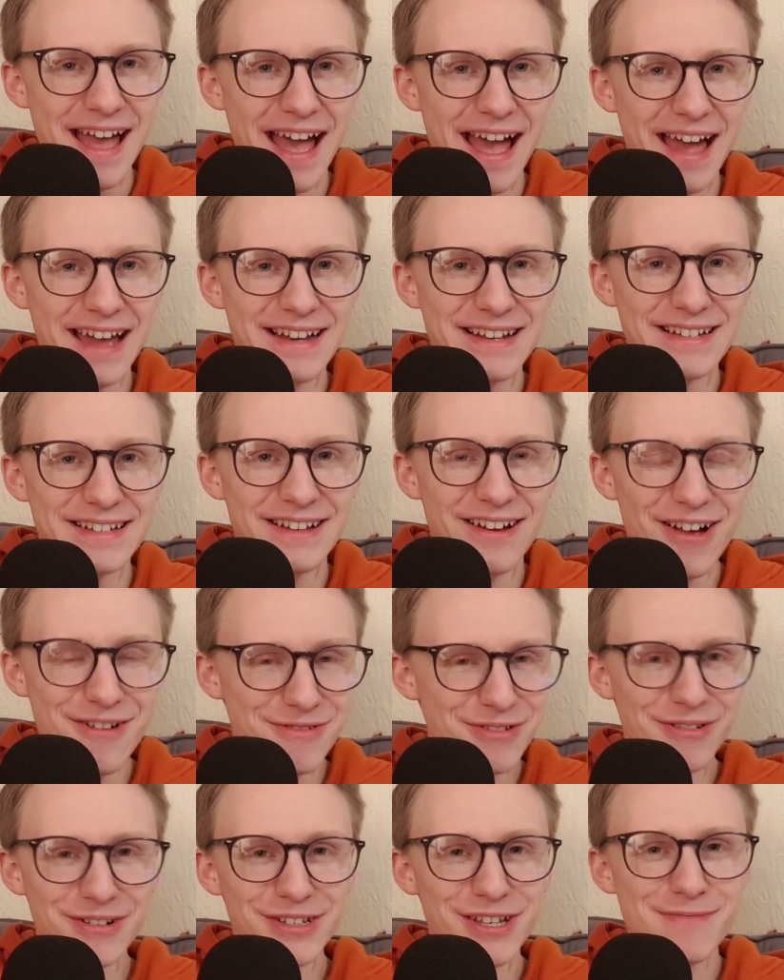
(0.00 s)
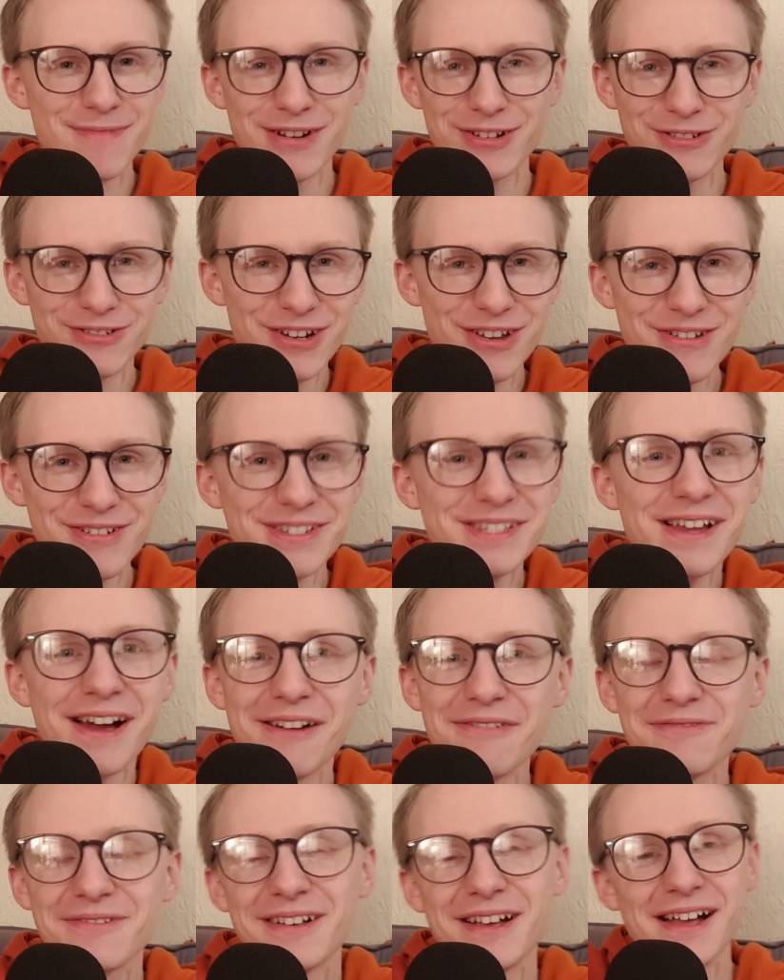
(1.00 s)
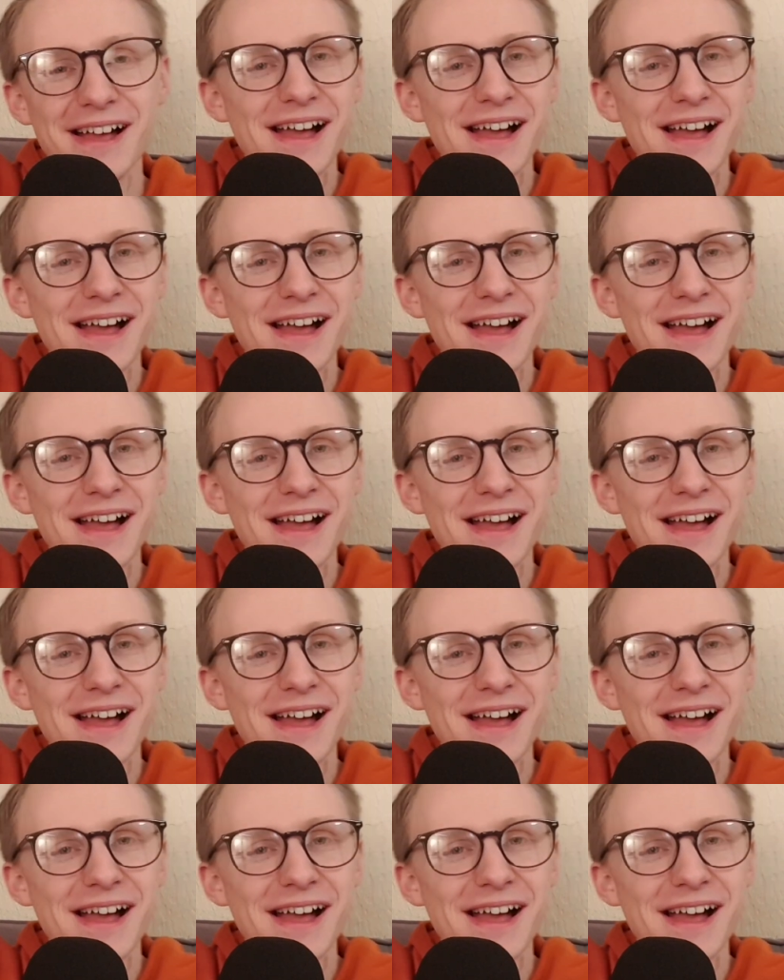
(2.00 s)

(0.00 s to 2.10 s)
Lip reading: and I want to ask you about Doctor Who stuff.